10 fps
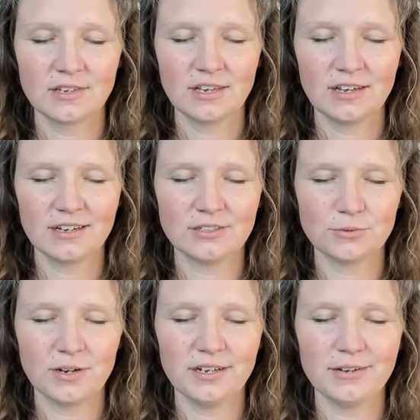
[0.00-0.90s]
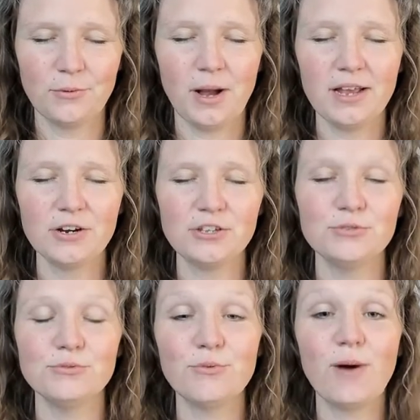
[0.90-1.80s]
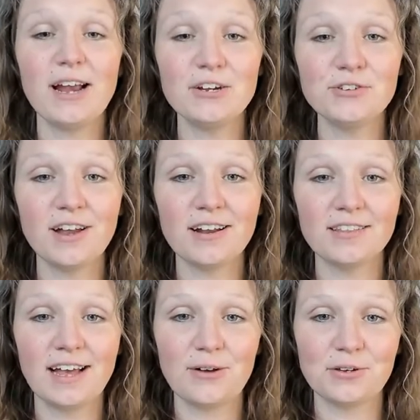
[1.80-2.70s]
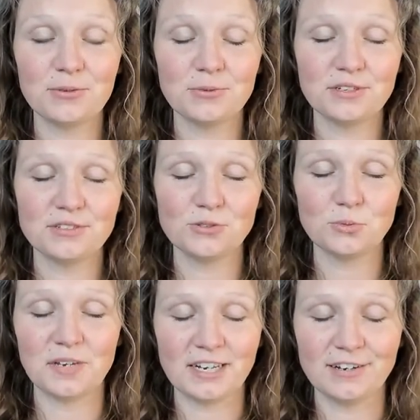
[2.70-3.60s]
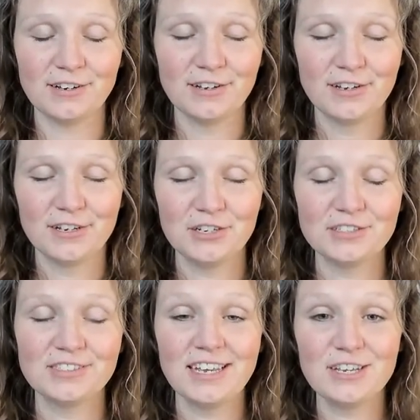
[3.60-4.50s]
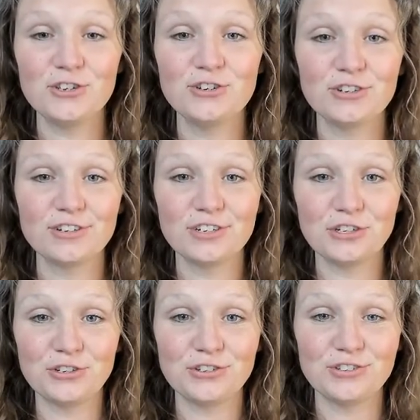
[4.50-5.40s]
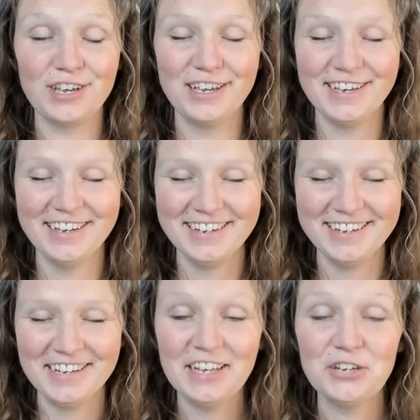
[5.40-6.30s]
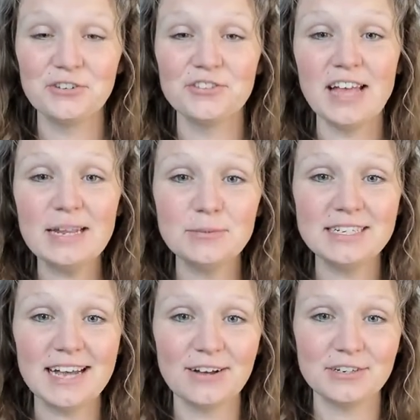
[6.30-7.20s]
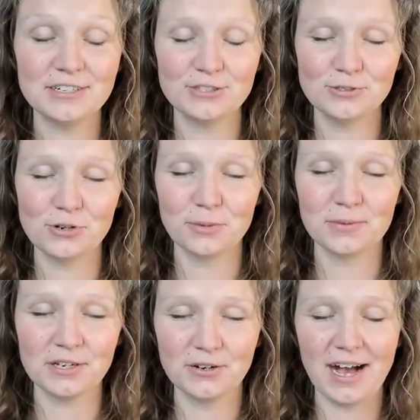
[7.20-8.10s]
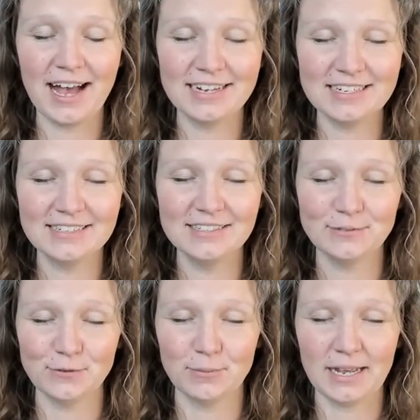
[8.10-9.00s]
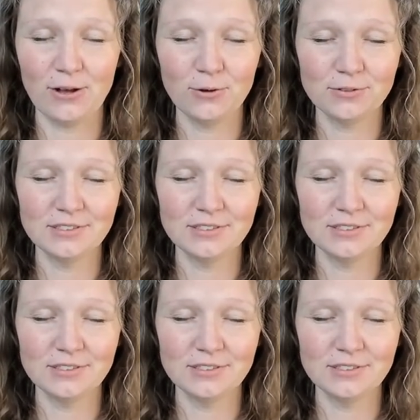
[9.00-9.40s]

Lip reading: Gosh, why are you not allowing the wheel to spin? It's like you're letting me down here, Scorpio. I need this for my own